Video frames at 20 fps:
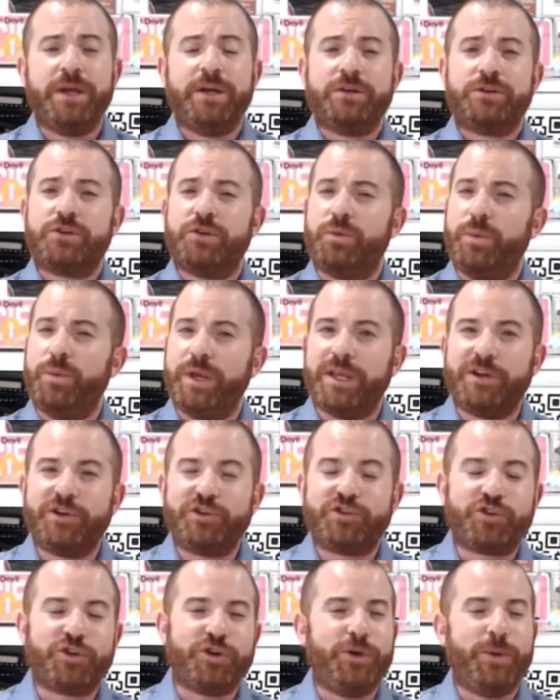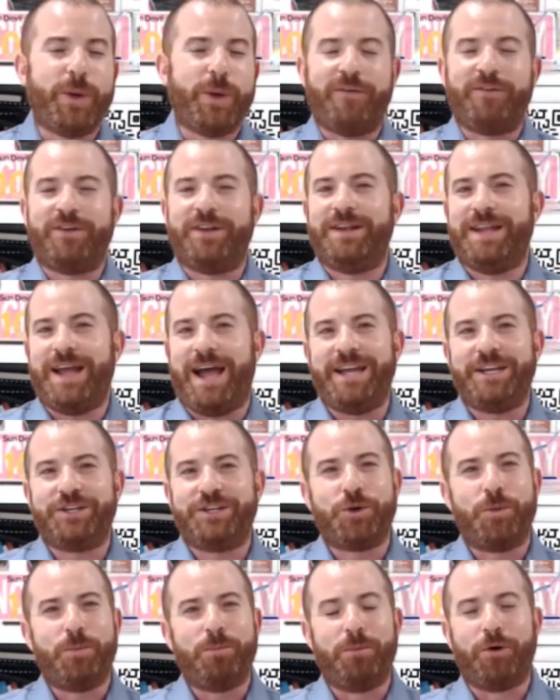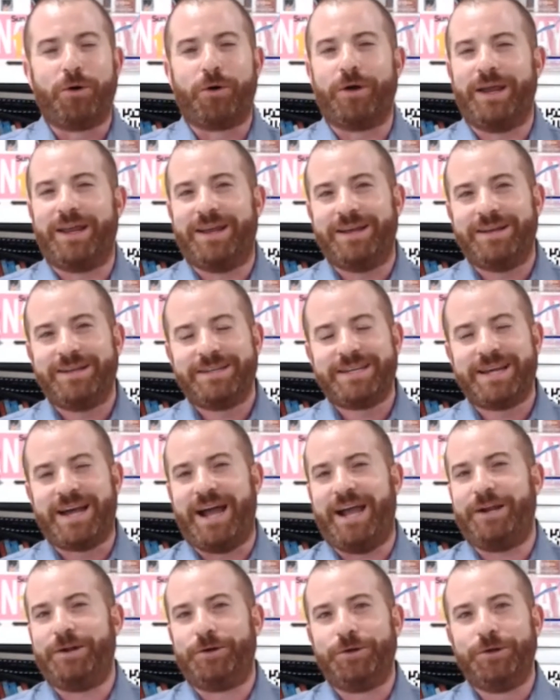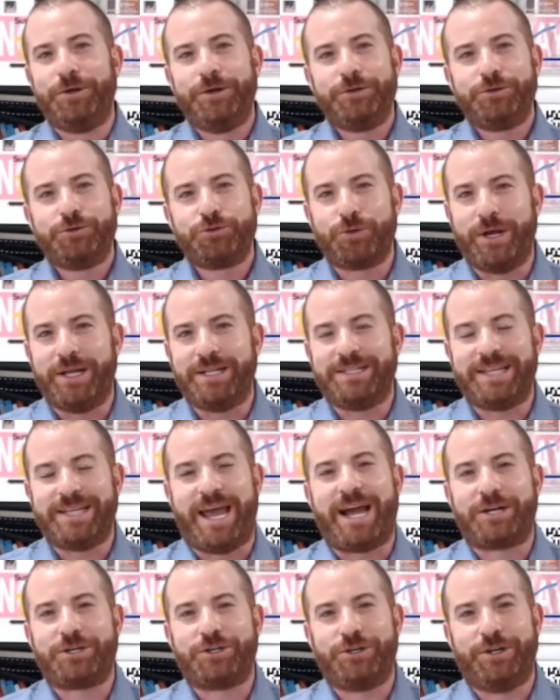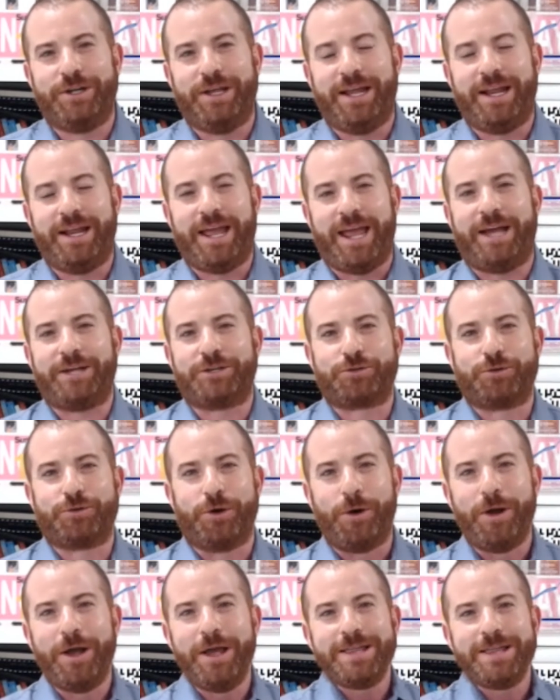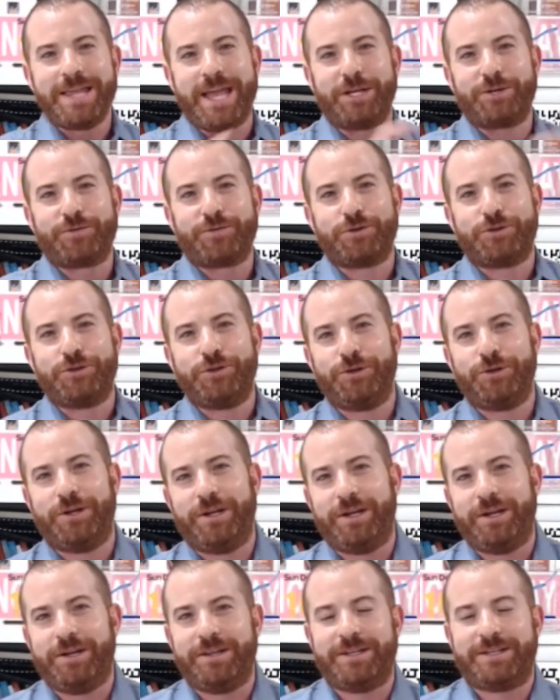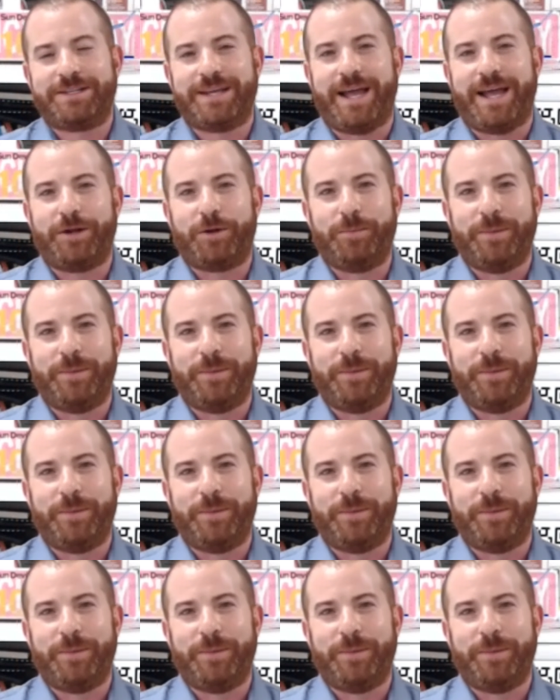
so that we can ensure you have a nice, boring title transaction and escrow. Thanks for tuning into the Title